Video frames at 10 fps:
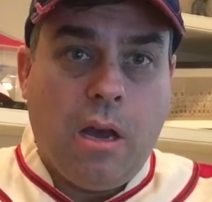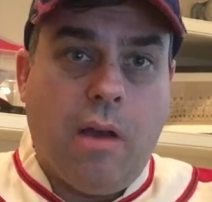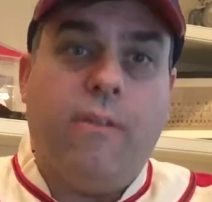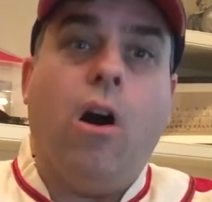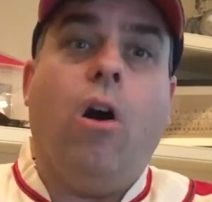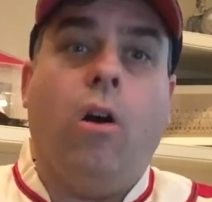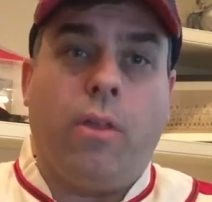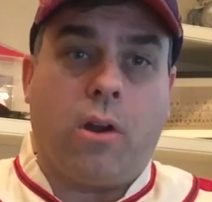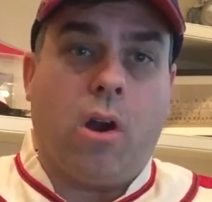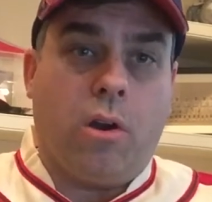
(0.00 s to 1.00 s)
of all
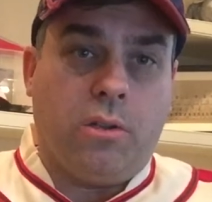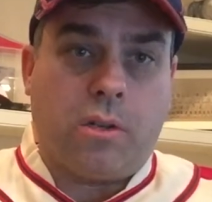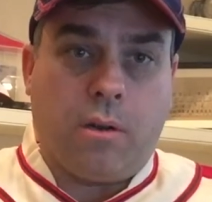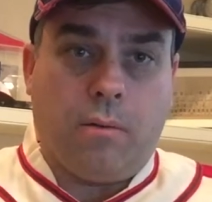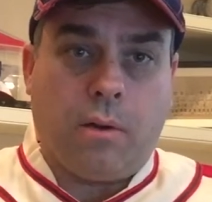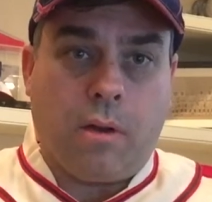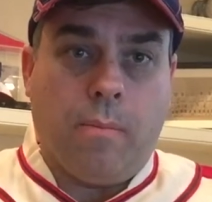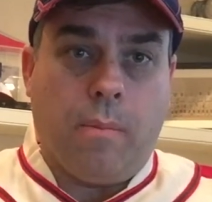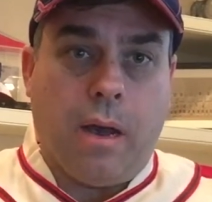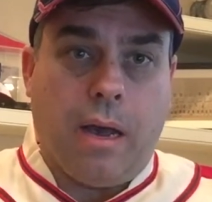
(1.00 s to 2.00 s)
the cards co
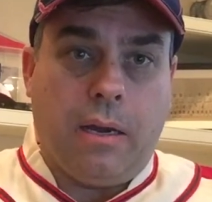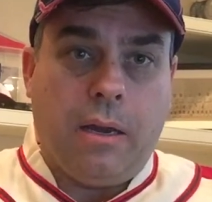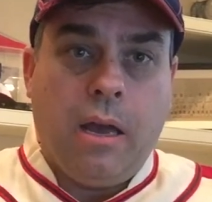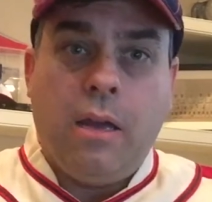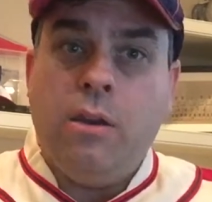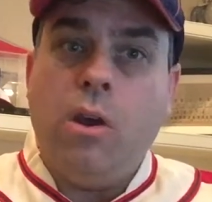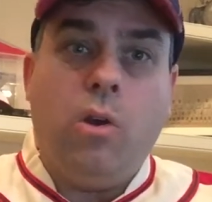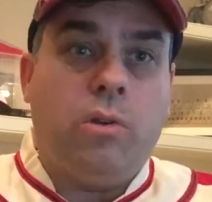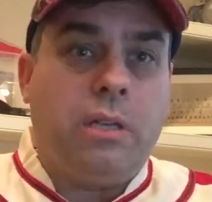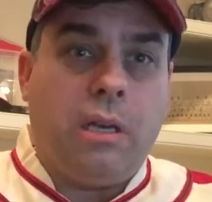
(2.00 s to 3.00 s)
combined.
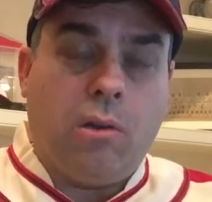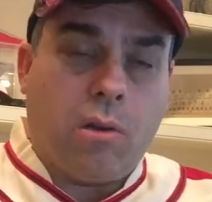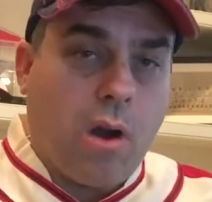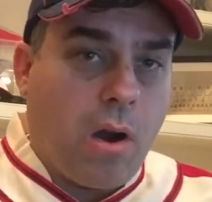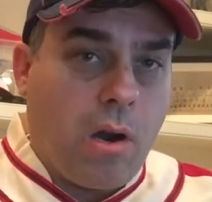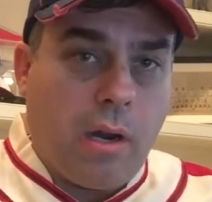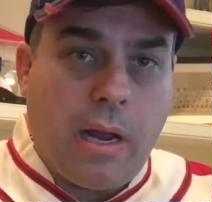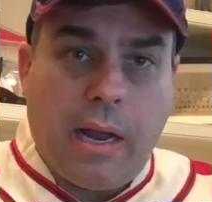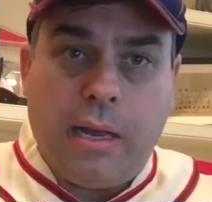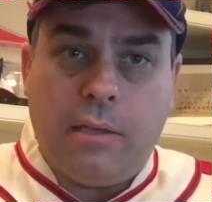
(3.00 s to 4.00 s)
No single card
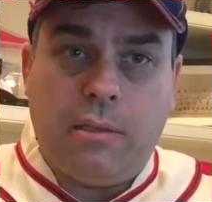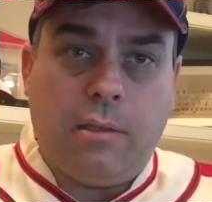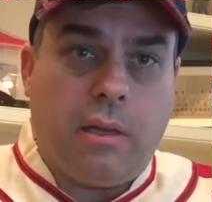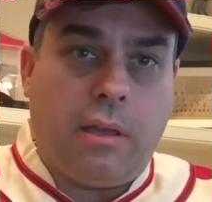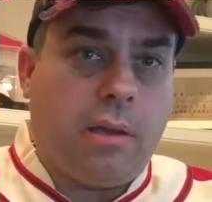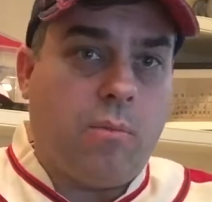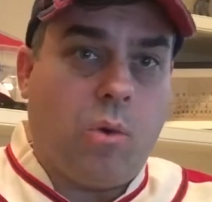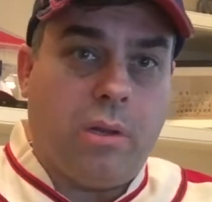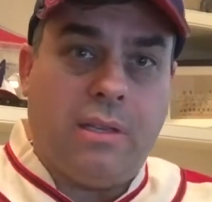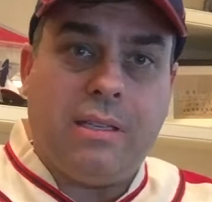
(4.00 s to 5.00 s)
has, you know, I think
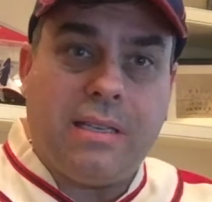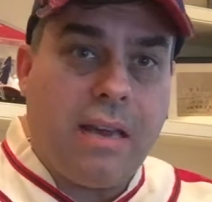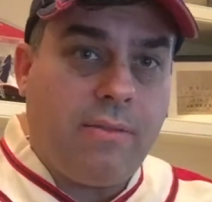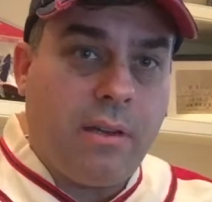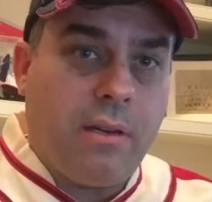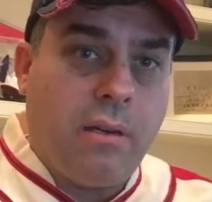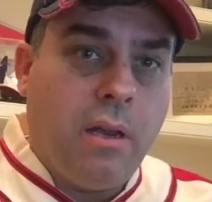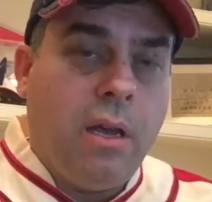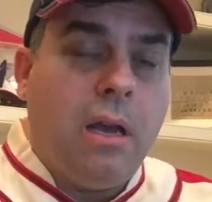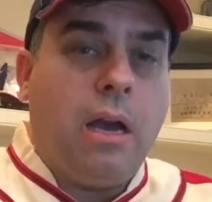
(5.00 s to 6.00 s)
more than seven,
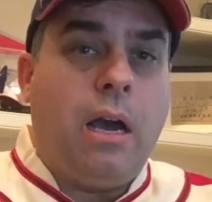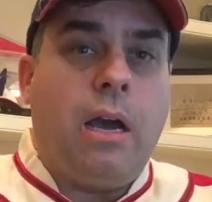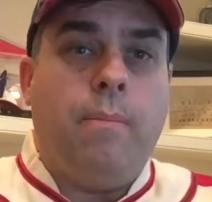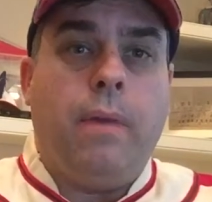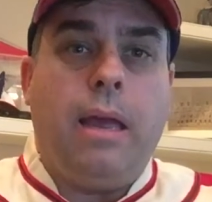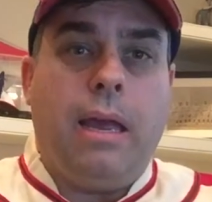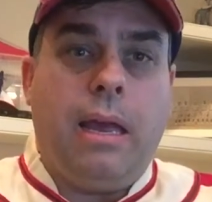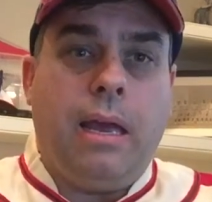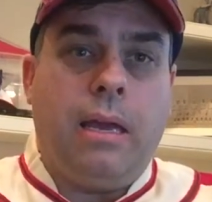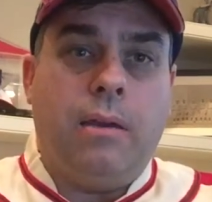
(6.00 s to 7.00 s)
um,
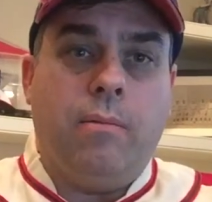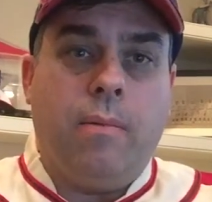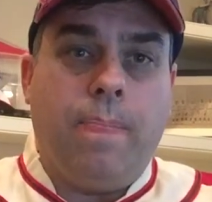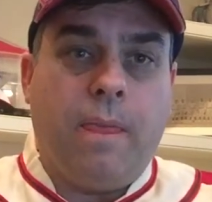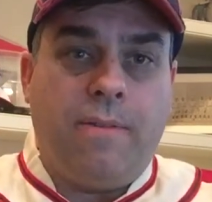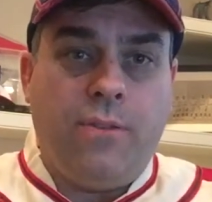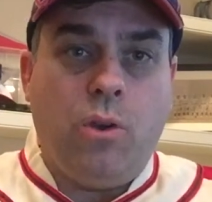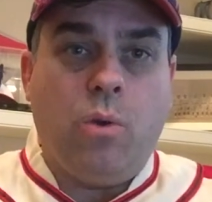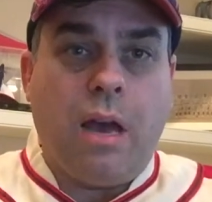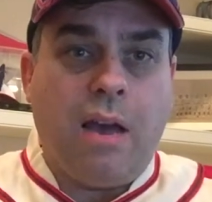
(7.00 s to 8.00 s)
and a
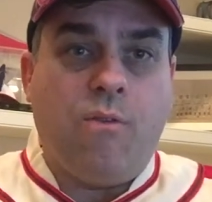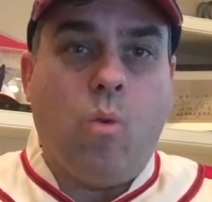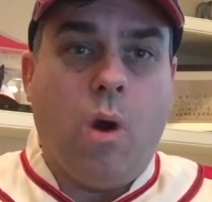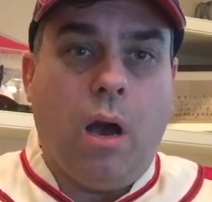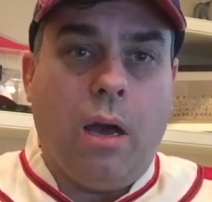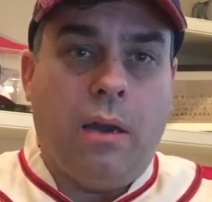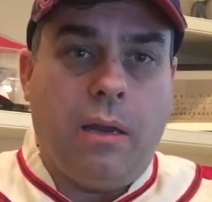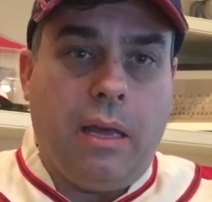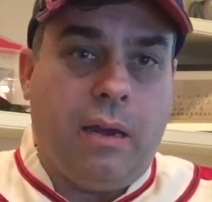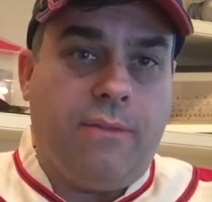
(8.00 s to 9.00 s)
few have one
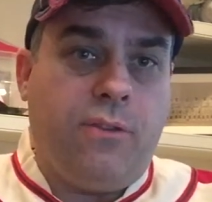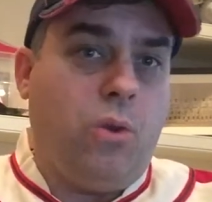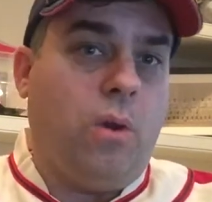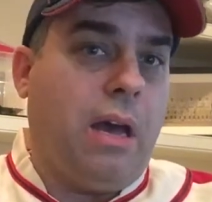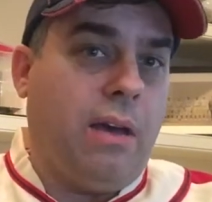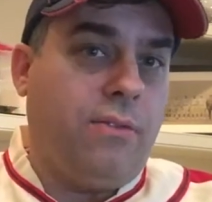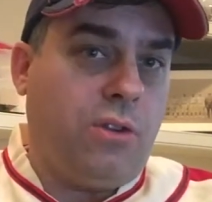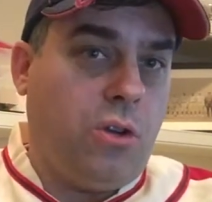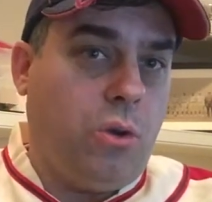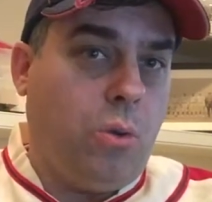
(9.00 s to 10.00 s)
and a few have
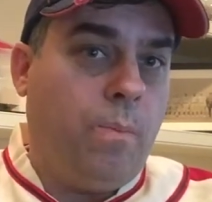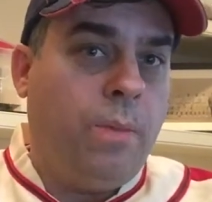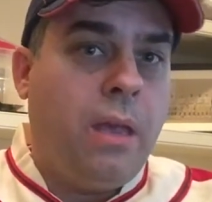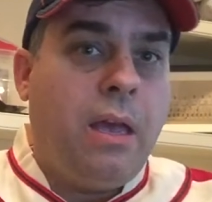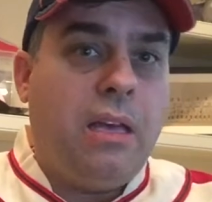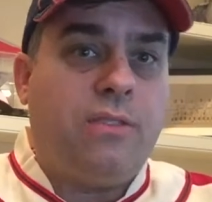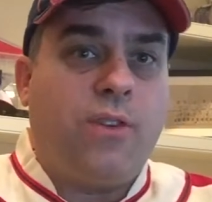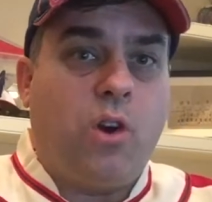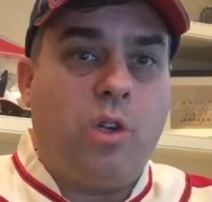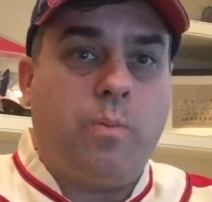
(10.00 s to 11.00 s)
two. As
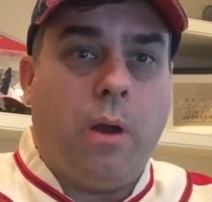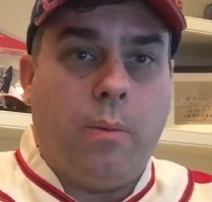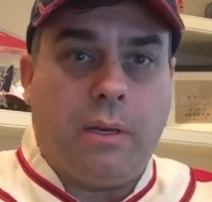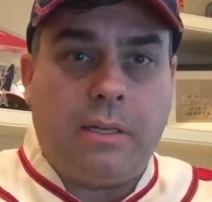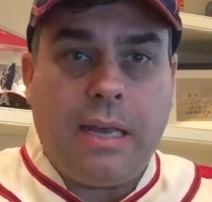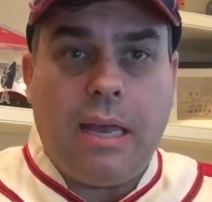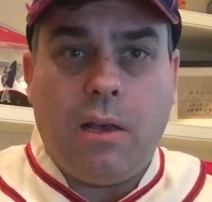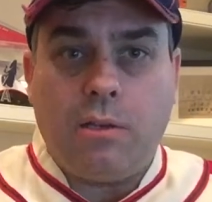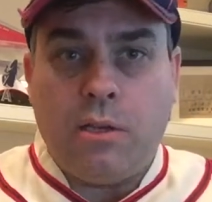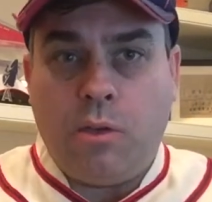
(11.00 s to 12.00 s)
far as public
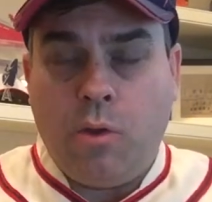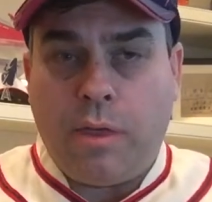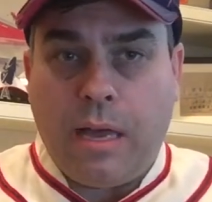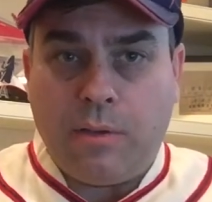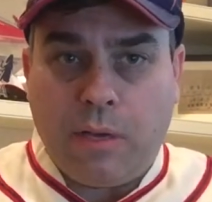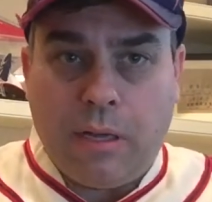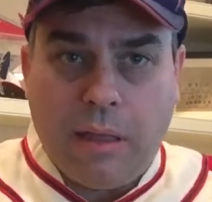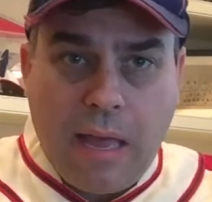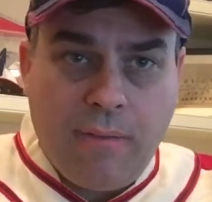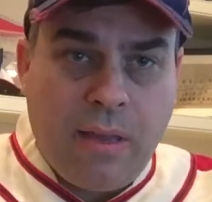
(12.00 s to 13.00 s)
sales in
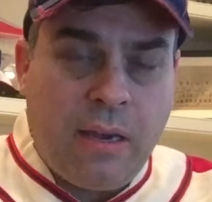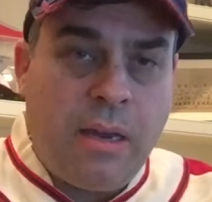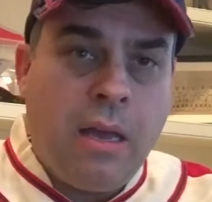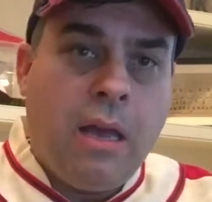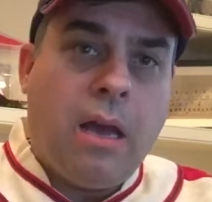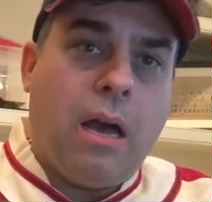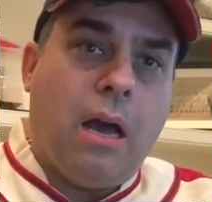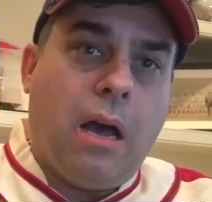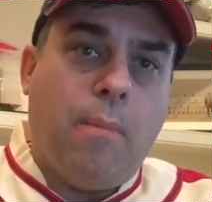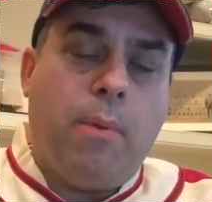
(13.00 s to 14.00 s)
2011,
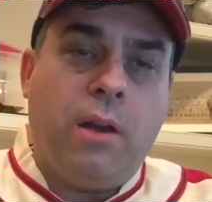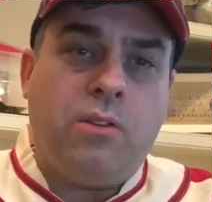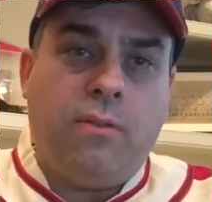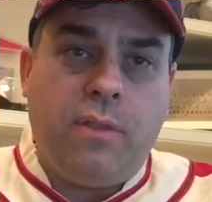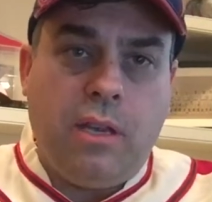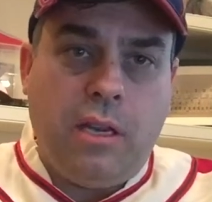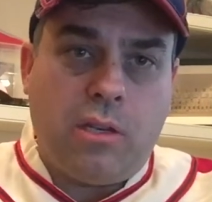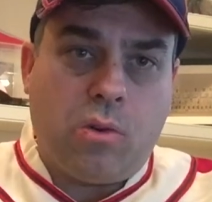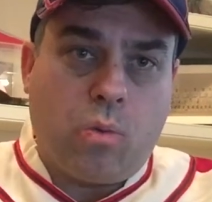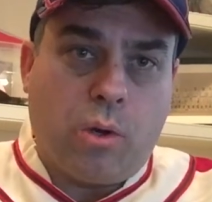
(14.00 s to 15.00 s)
uh, a bunch of
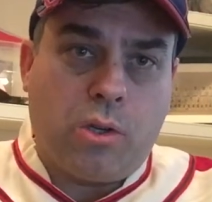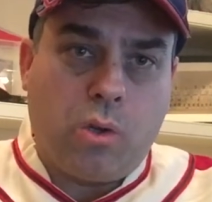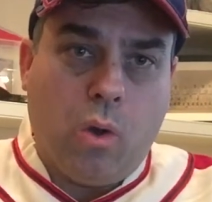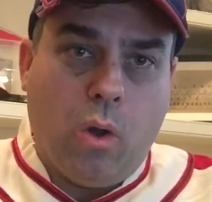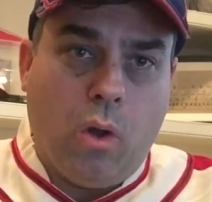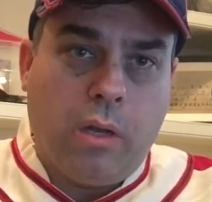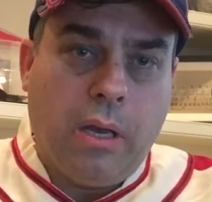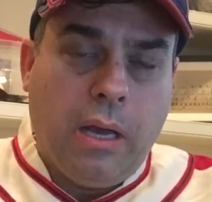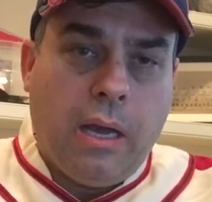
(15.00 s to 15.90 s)
these were sold.